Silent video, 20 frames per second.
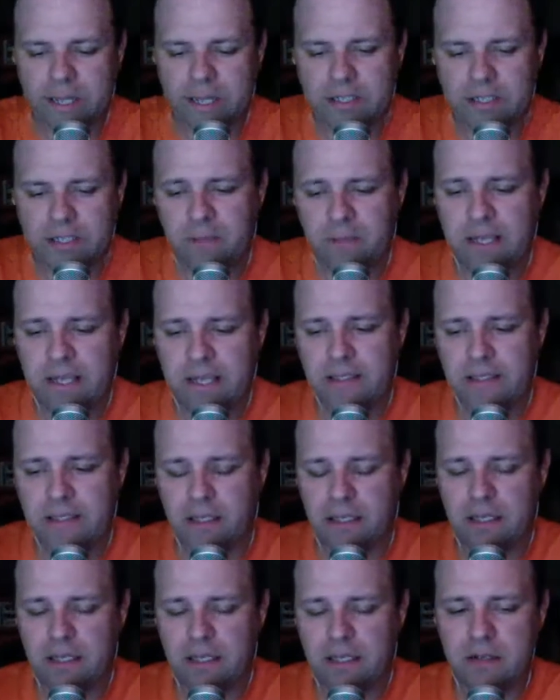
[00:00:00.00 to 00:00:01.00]
makes
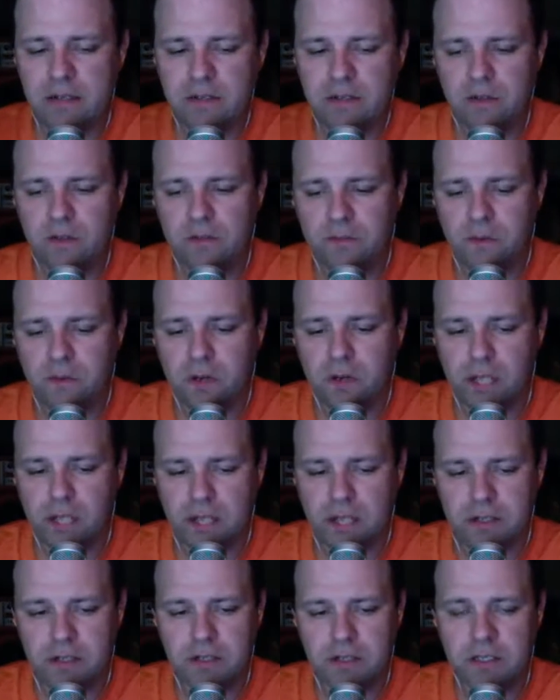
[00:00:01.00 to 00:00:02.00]
it easier for a
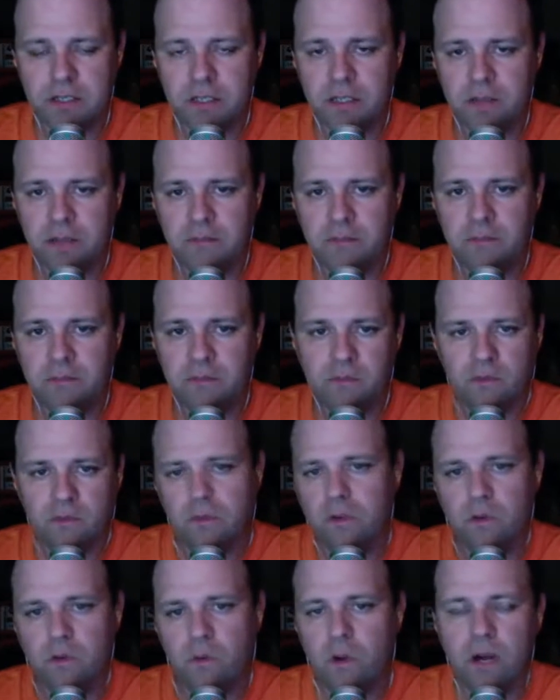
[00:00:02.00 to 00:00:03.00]
lesser team,
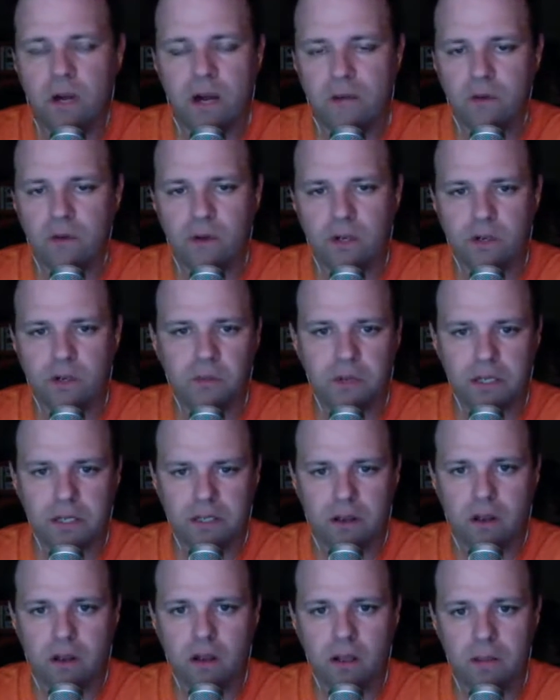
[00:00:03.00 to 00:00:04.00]
whatever you want to
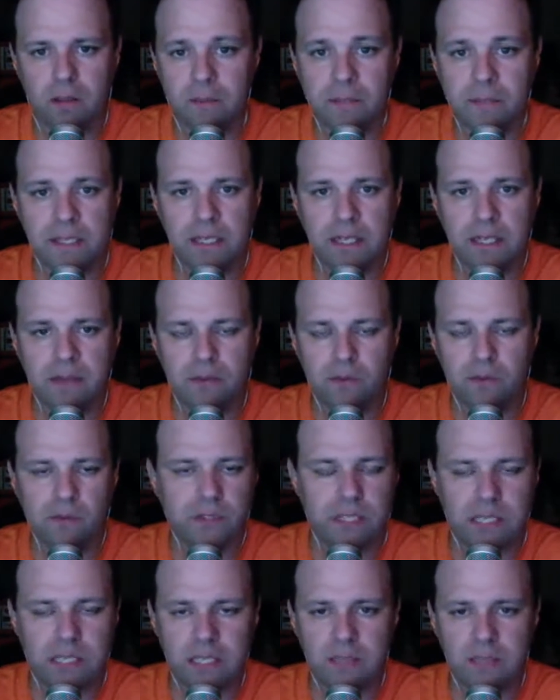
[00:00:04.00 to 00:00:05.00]
call it, mid-level team,